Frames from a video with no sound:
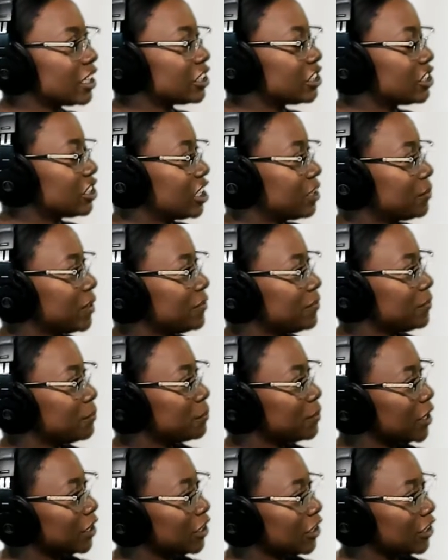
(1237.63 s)
Jeremy
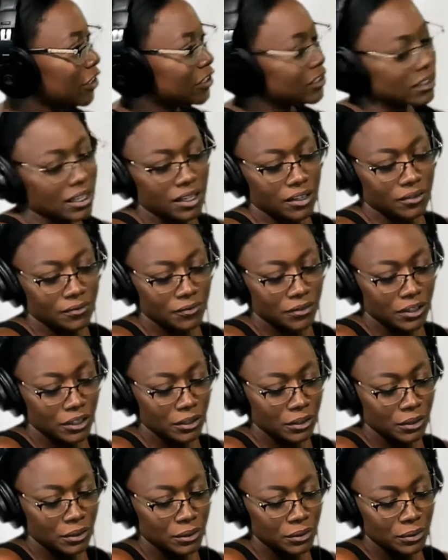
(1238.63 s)
Biggers are a
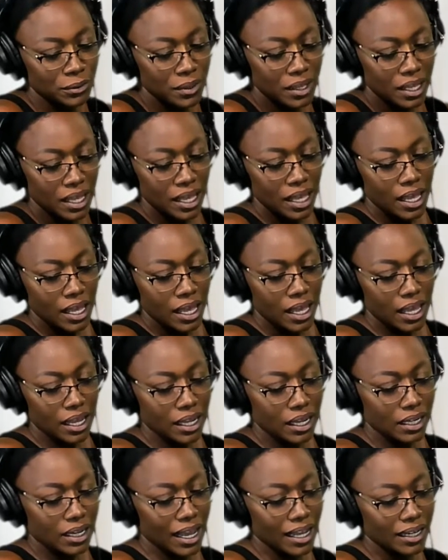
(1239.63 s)
few. Desmond.
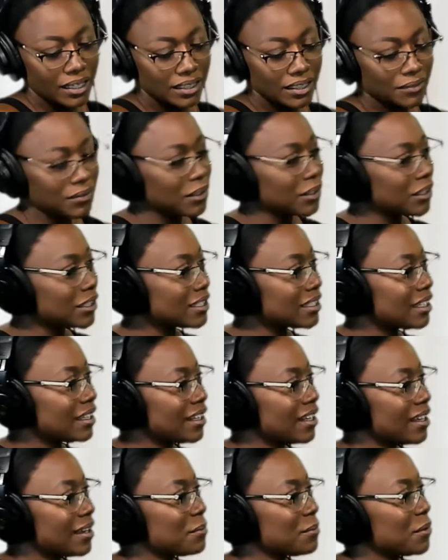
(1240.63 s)
And how does it feel to see
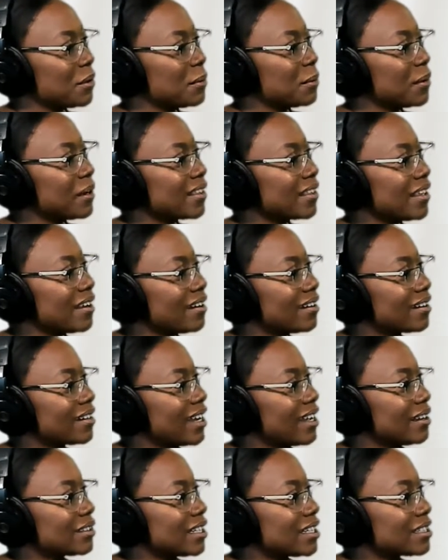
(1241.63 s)
them where they are
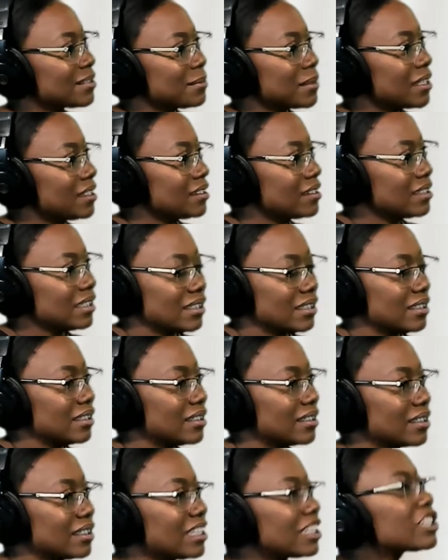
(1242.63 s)
now? Desmond is
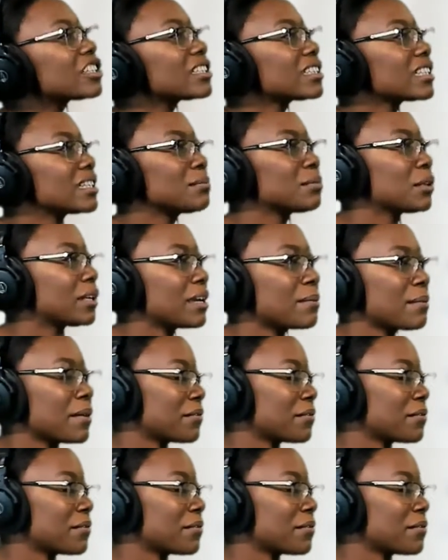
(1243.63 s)
literally blowing up.